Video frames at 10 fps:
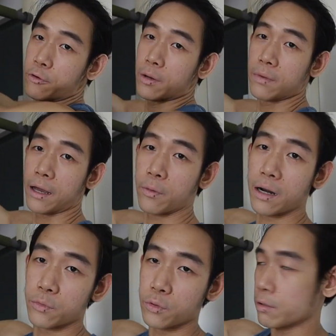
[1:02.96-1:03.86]
grip like what
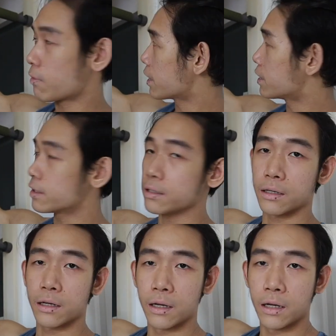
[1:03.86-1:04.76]
I'm doing right here.
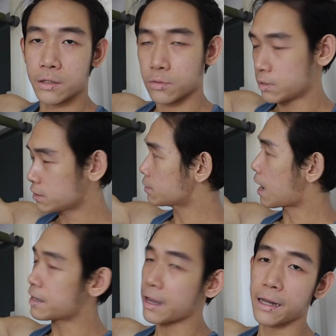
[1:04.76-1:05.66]
So this
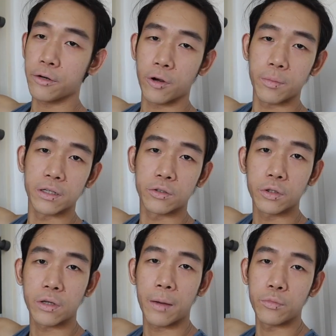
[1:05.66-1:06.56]
underhand grip is going
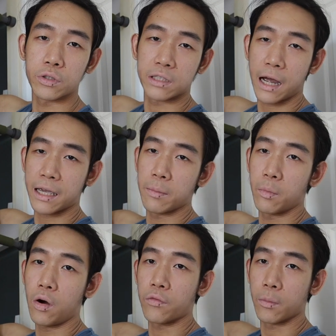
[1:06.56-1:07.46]
to help you to target
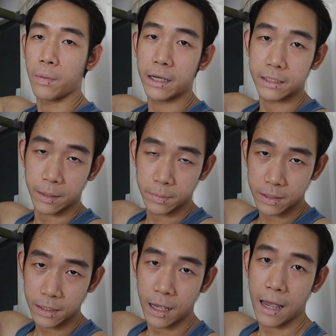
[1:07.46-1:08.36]
more of your
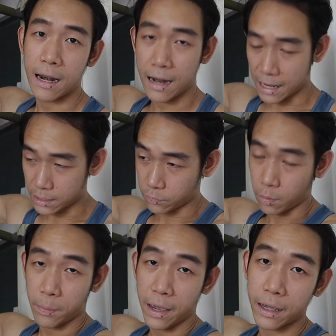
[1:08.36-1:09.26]
biceps, less of your
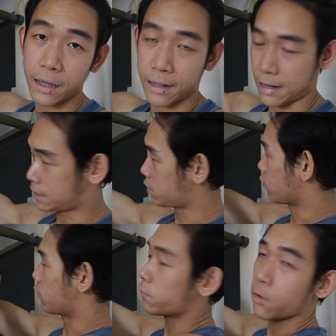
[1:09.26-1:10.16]
back, less of
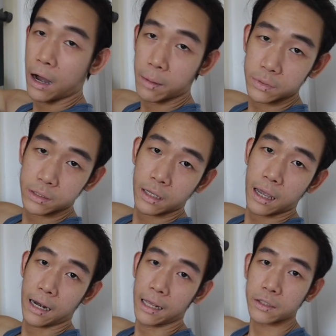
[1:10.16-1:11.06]
your forearms,
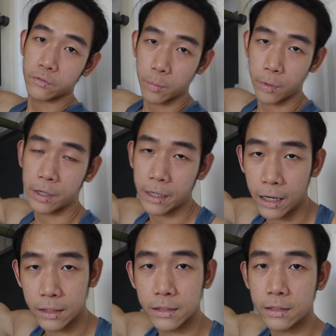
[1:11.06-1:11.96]
and less of your
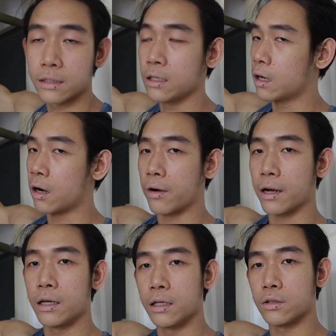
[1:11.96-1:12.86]
brachialis. Alright,
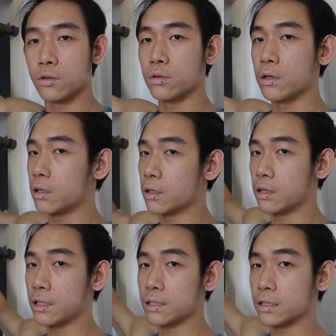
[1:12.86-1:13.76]
so
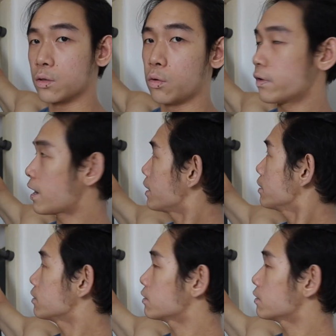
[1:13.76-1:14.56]
this is the overhand,